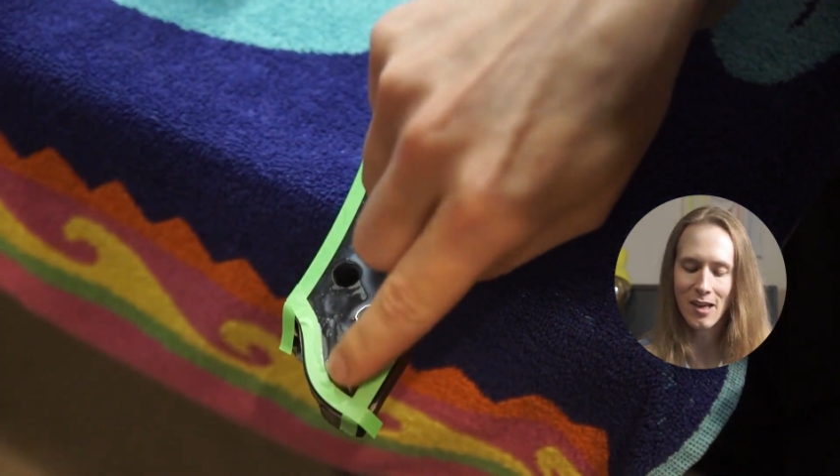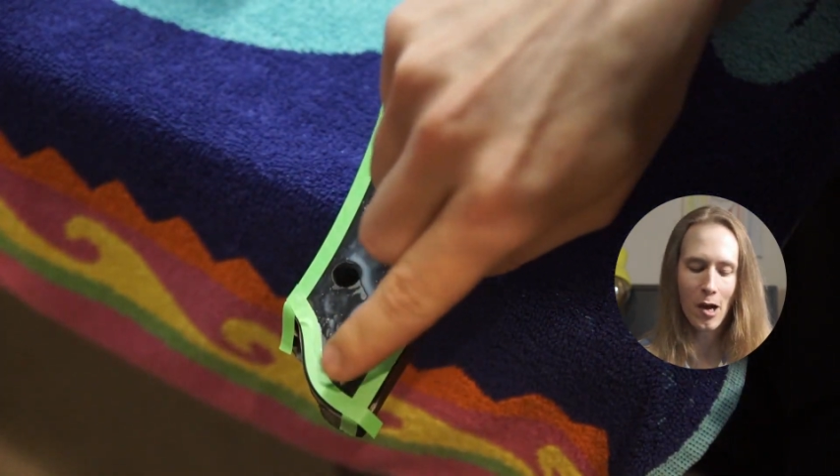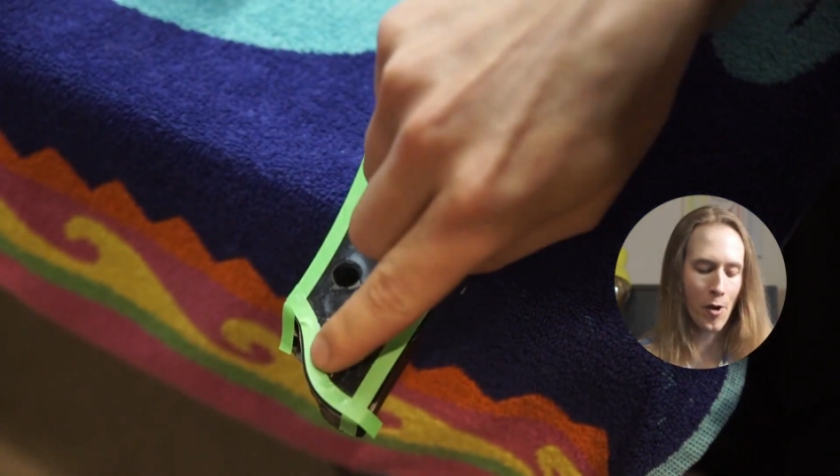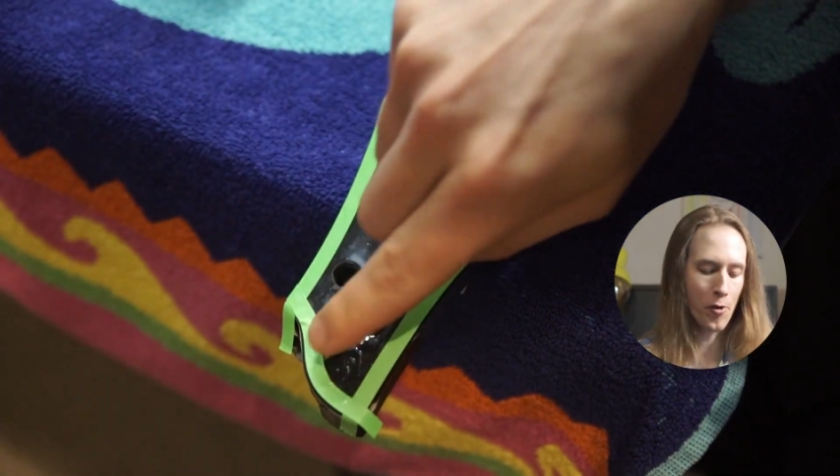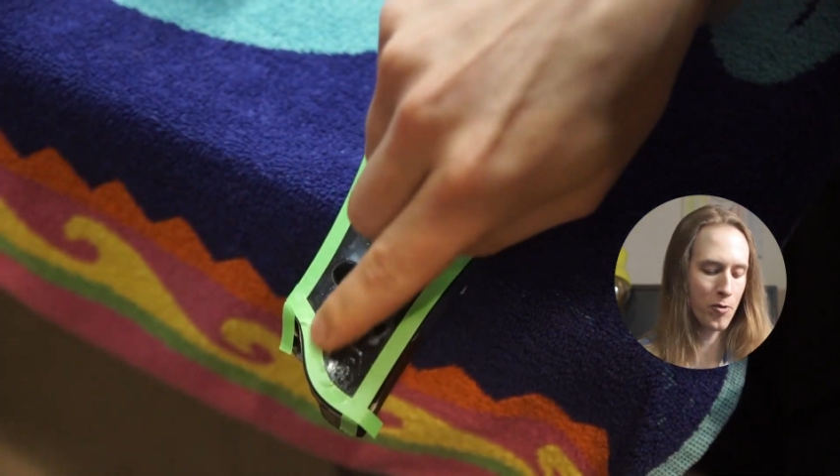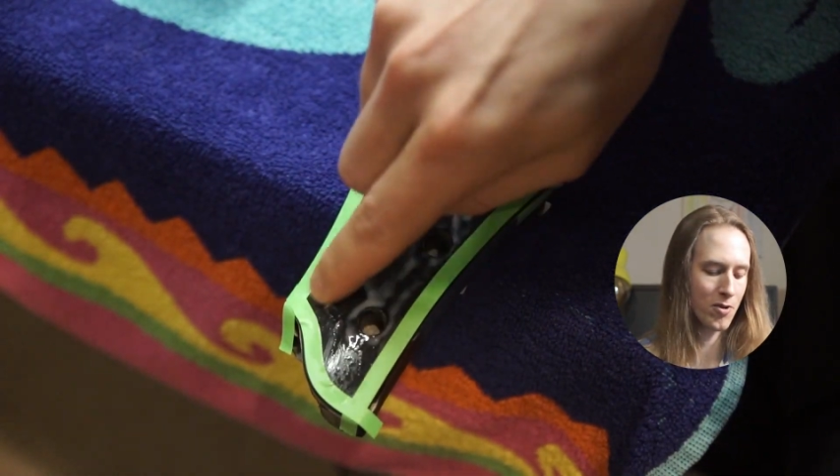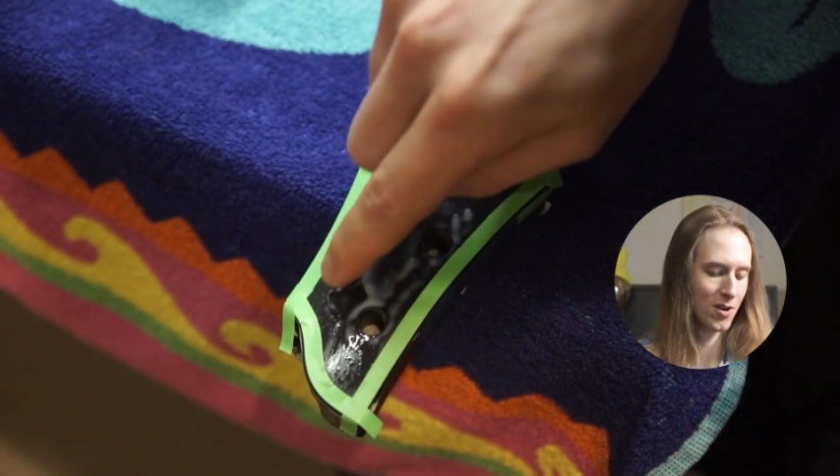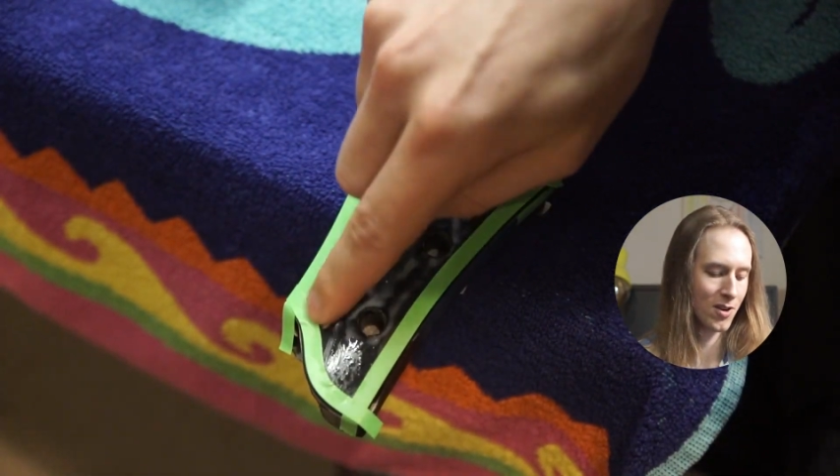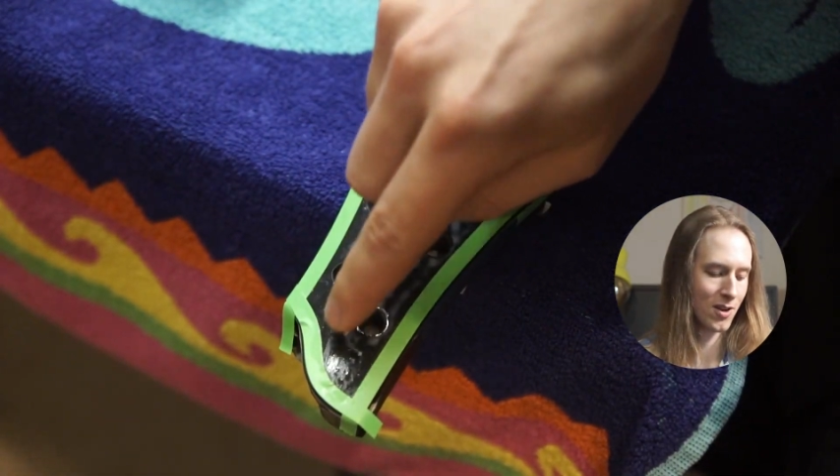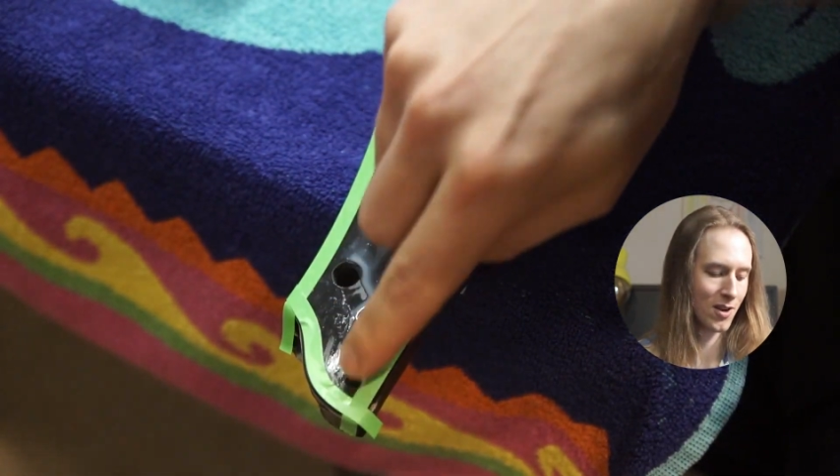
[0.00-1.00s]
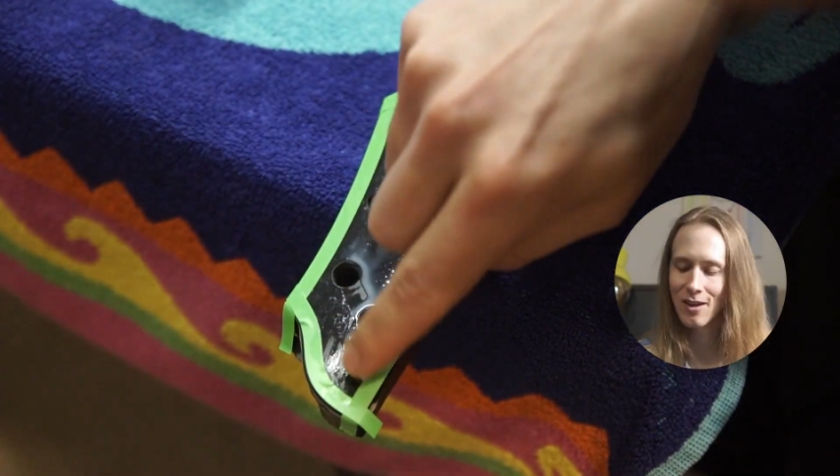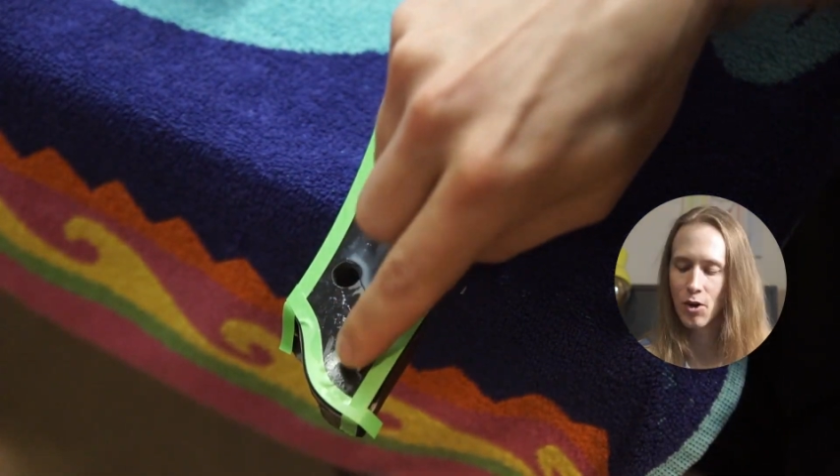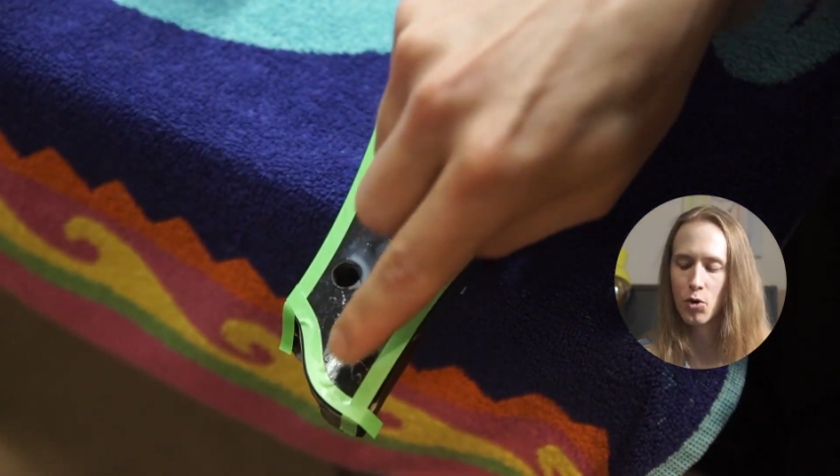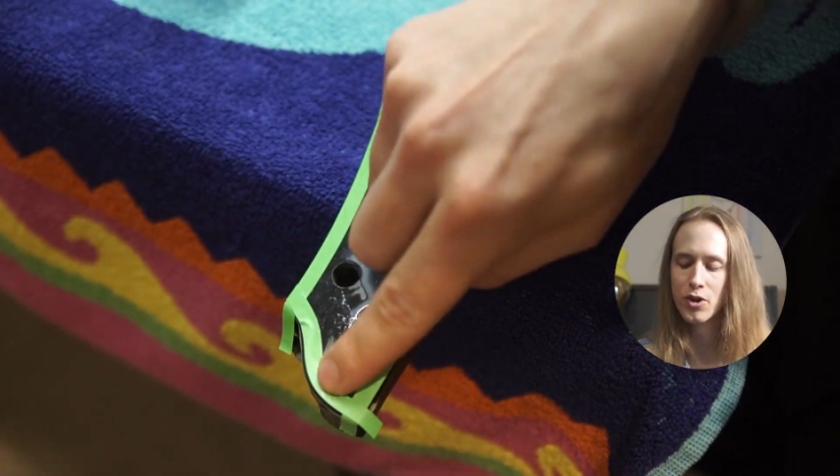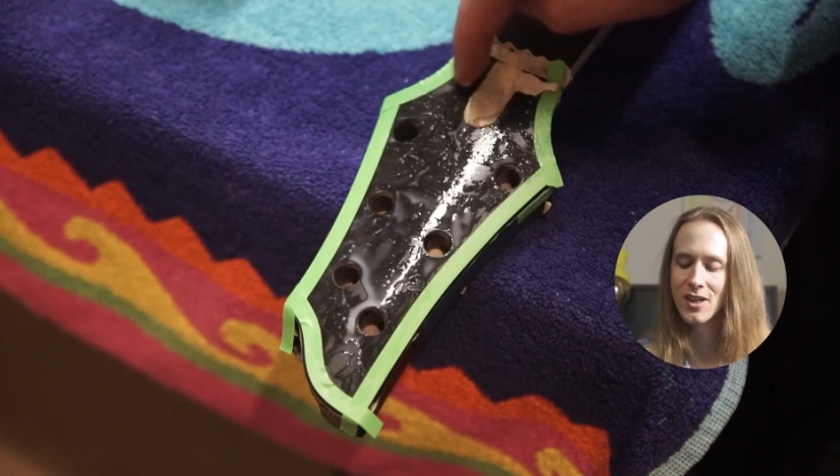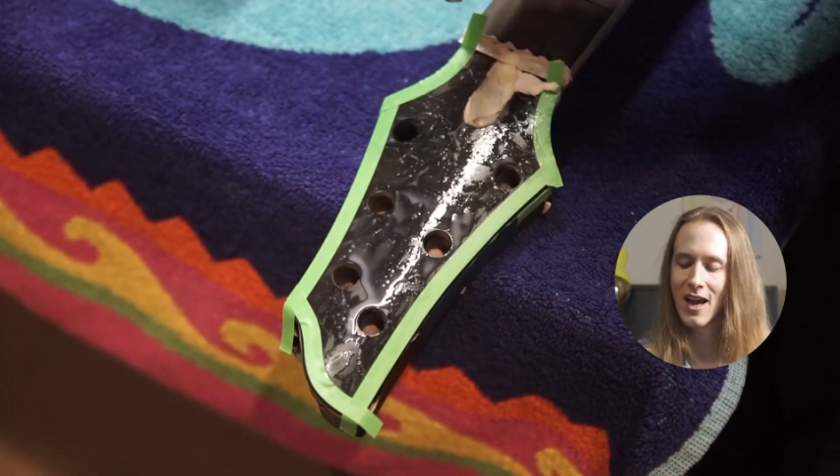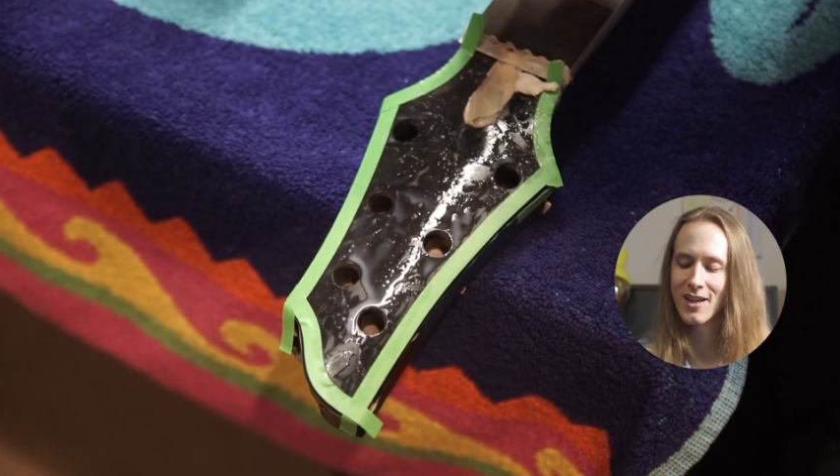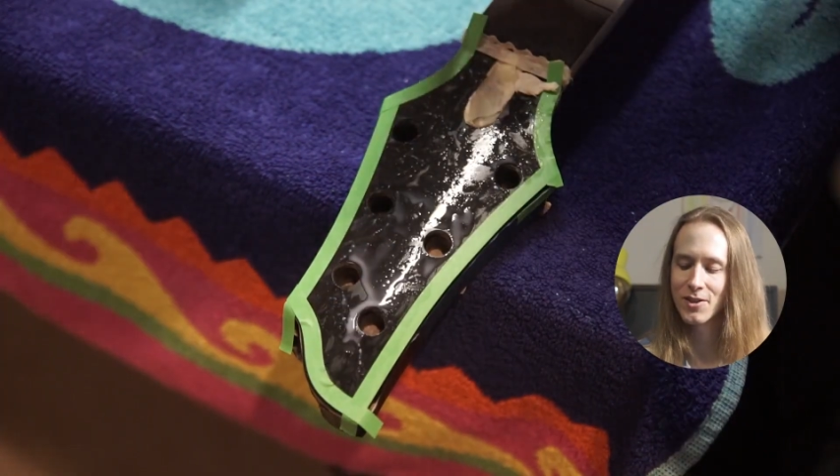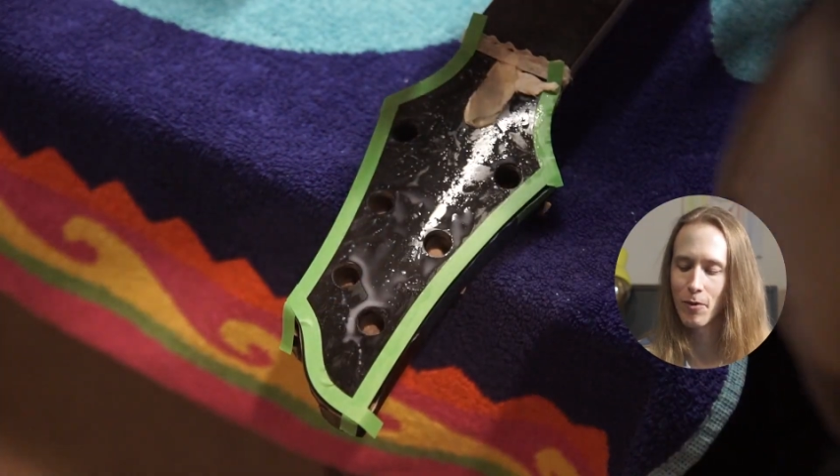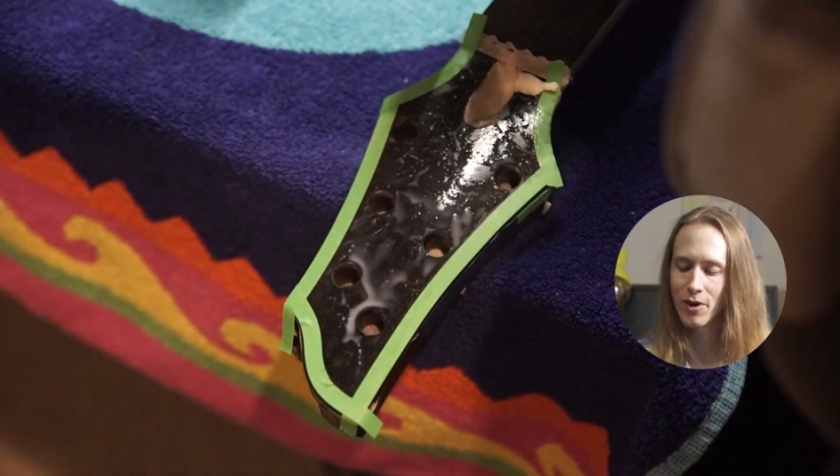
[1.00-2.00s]
glue. Gold
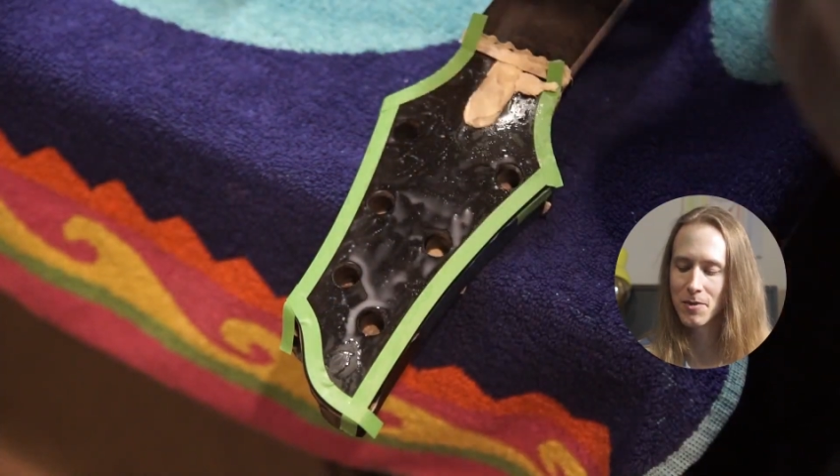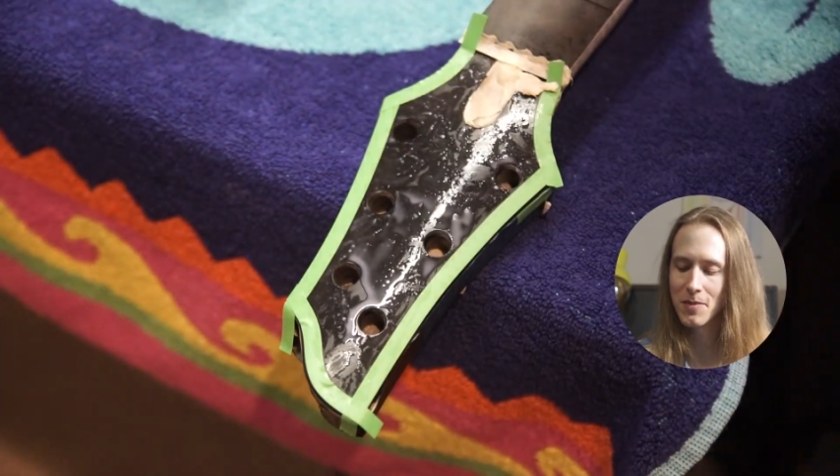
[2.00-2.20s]
Size works a